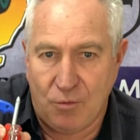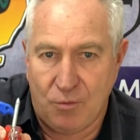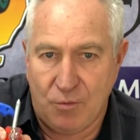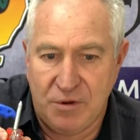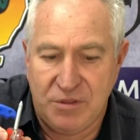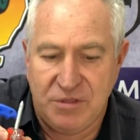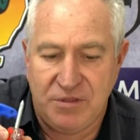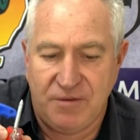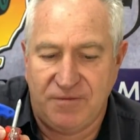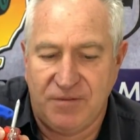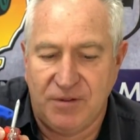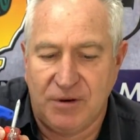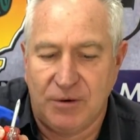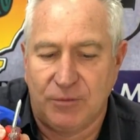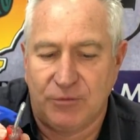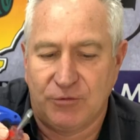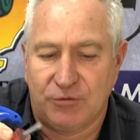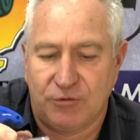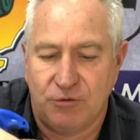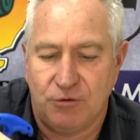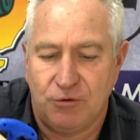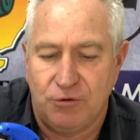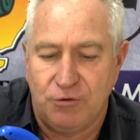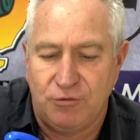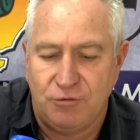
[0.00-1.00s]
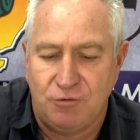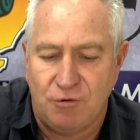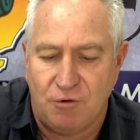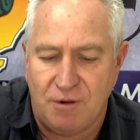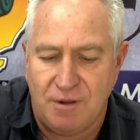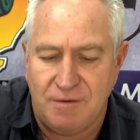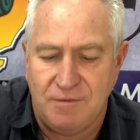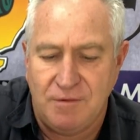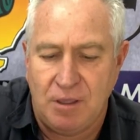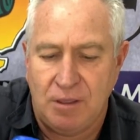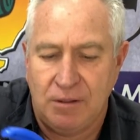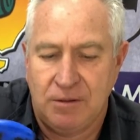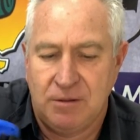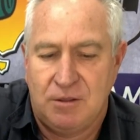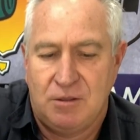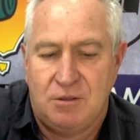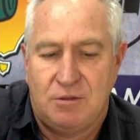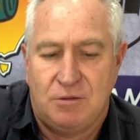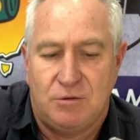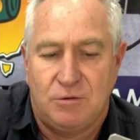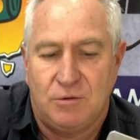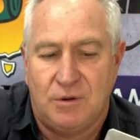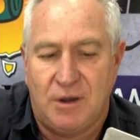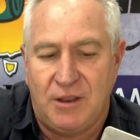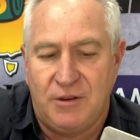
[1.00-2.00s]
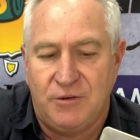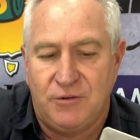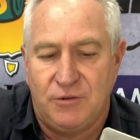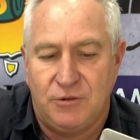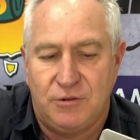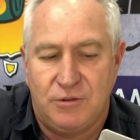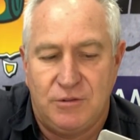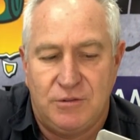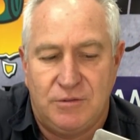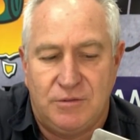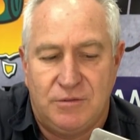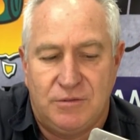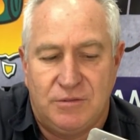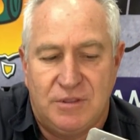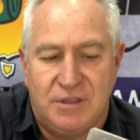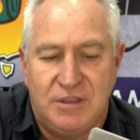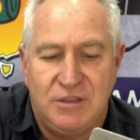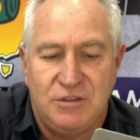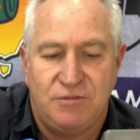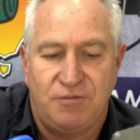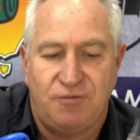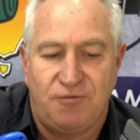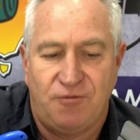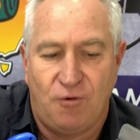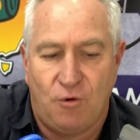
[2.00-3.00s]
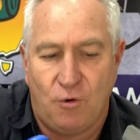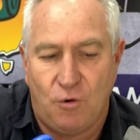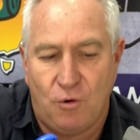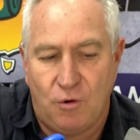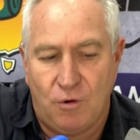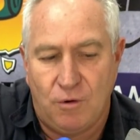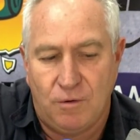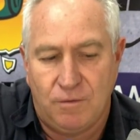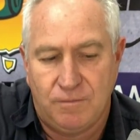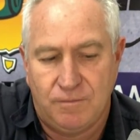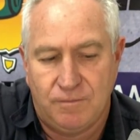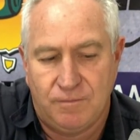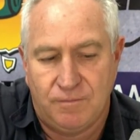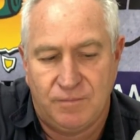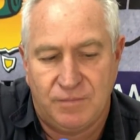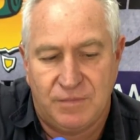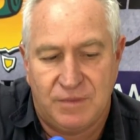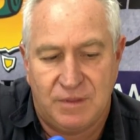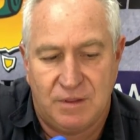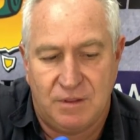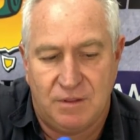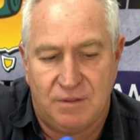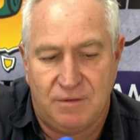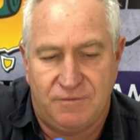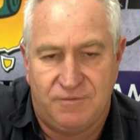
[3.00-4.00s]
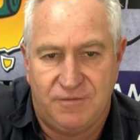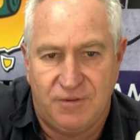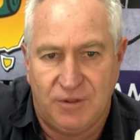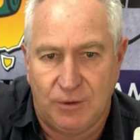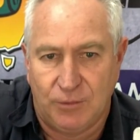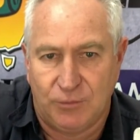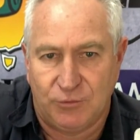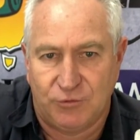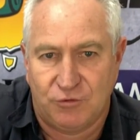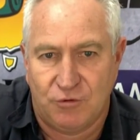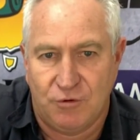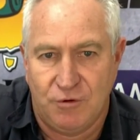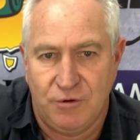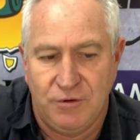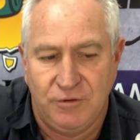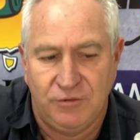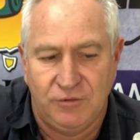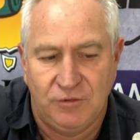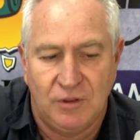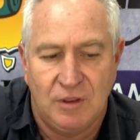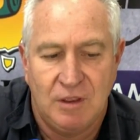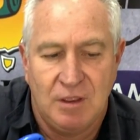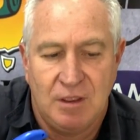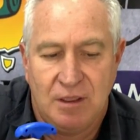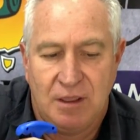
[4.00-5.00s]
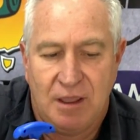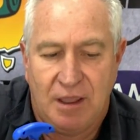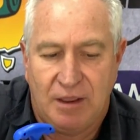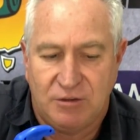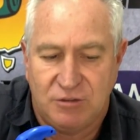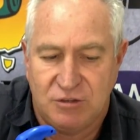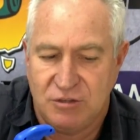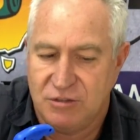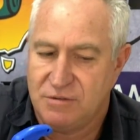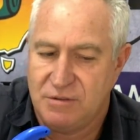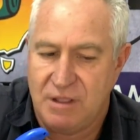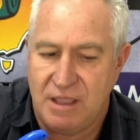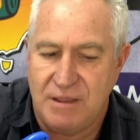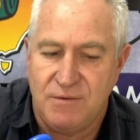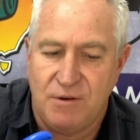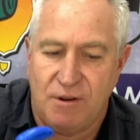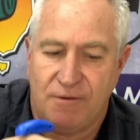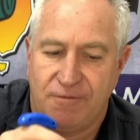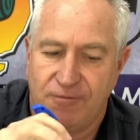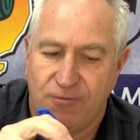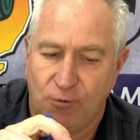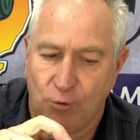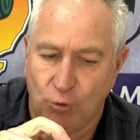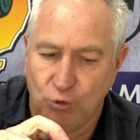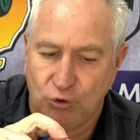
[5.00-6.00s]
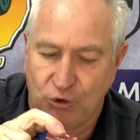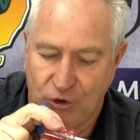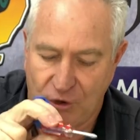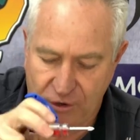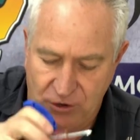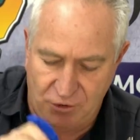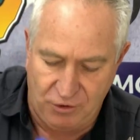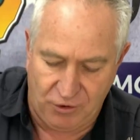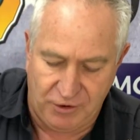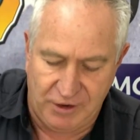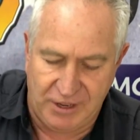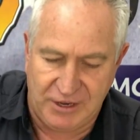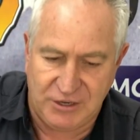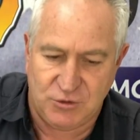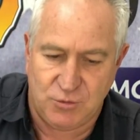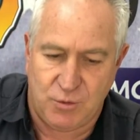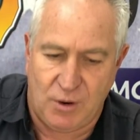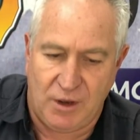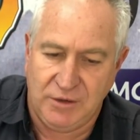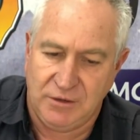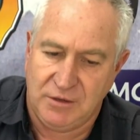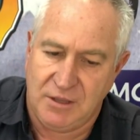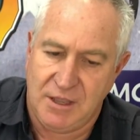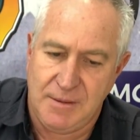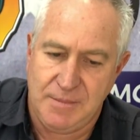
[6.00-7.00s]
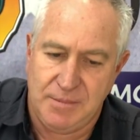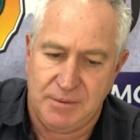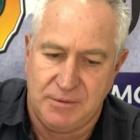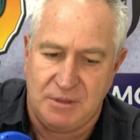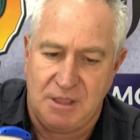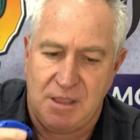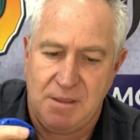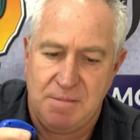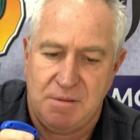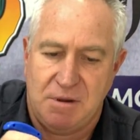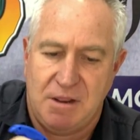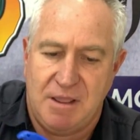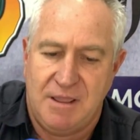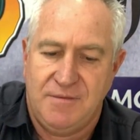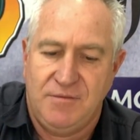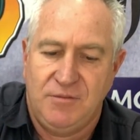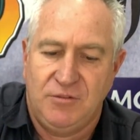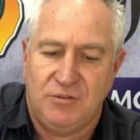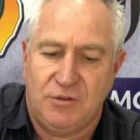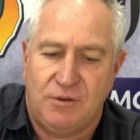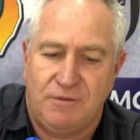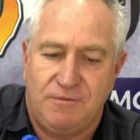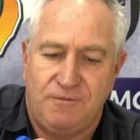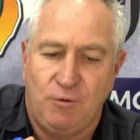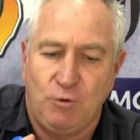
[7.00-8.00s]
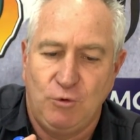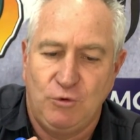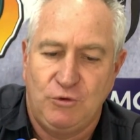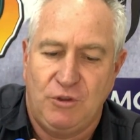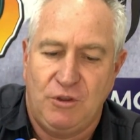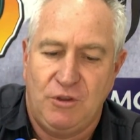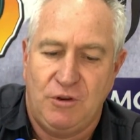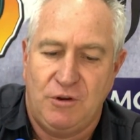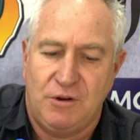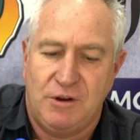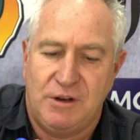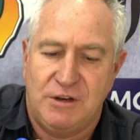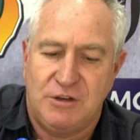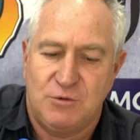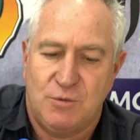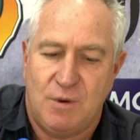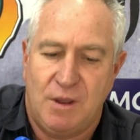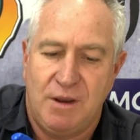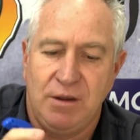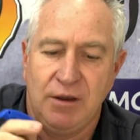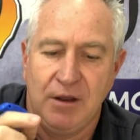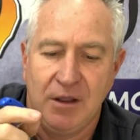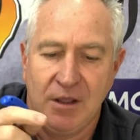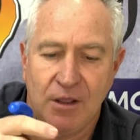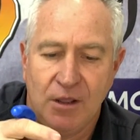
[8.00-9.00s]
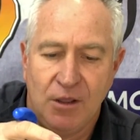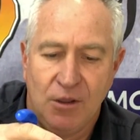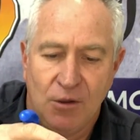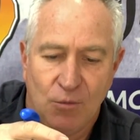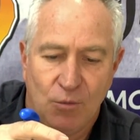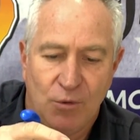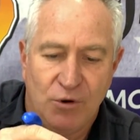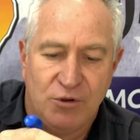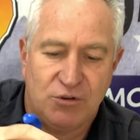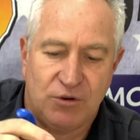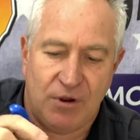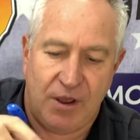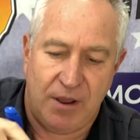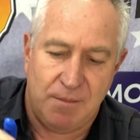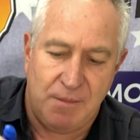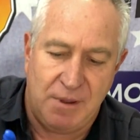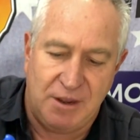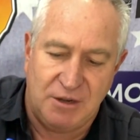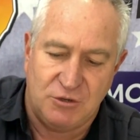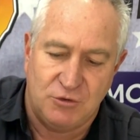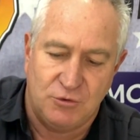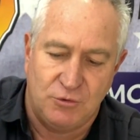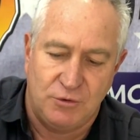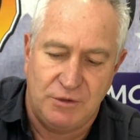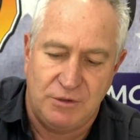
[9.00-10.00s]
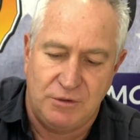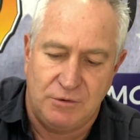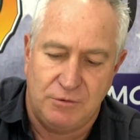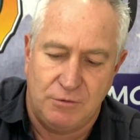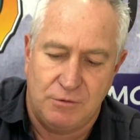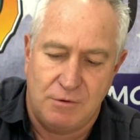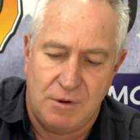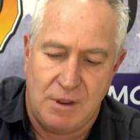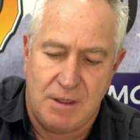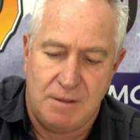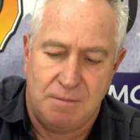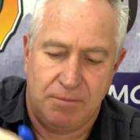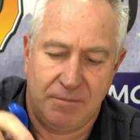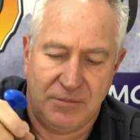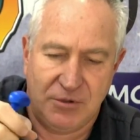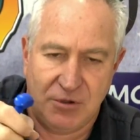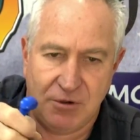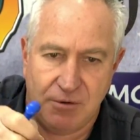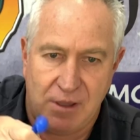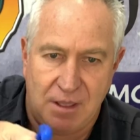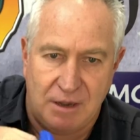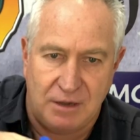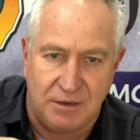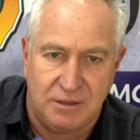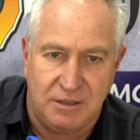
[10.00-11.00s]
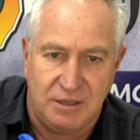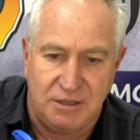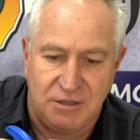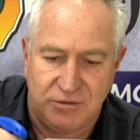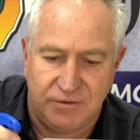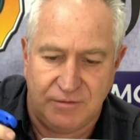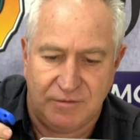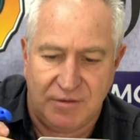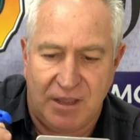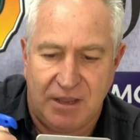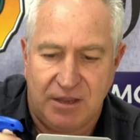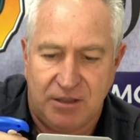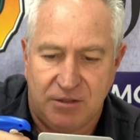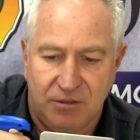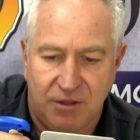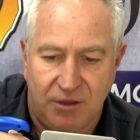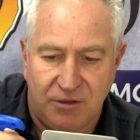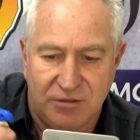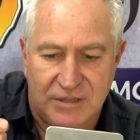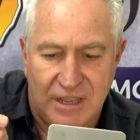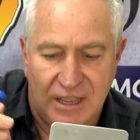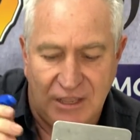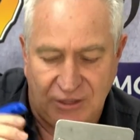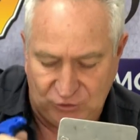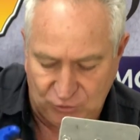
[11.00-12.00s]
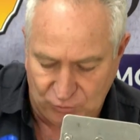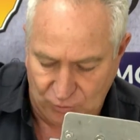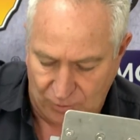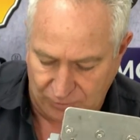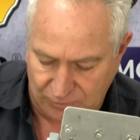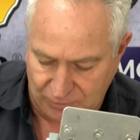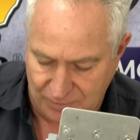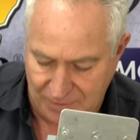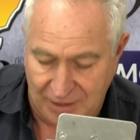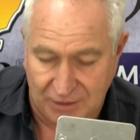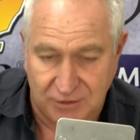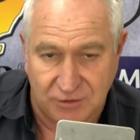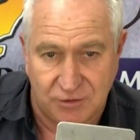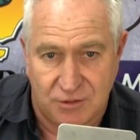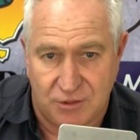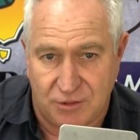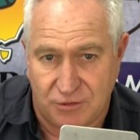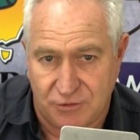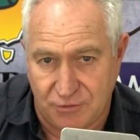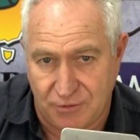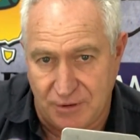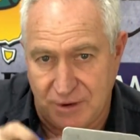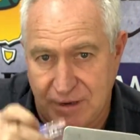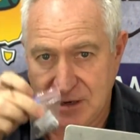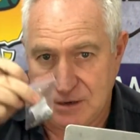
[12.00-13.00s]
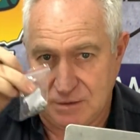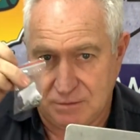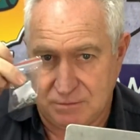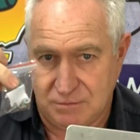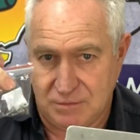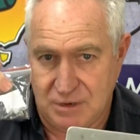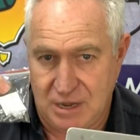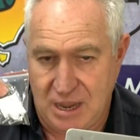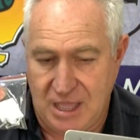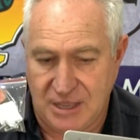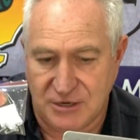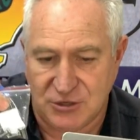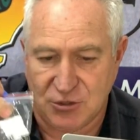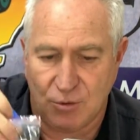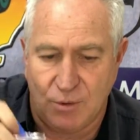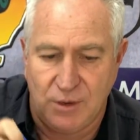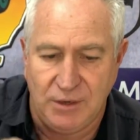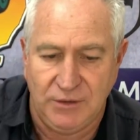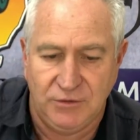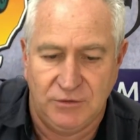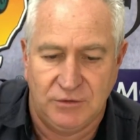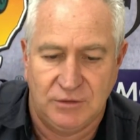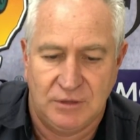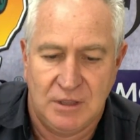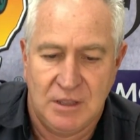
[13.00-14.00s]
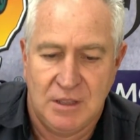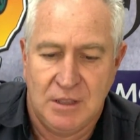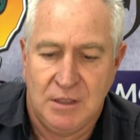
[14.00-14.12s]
with your Phillips screws driver, you'll undo these 4 Phillips screws, just even a full turn on each one, keep it even, so a full turn on each one, and make sure your Allen keys, you've taken those out and swapped them out to the 3 larger ones.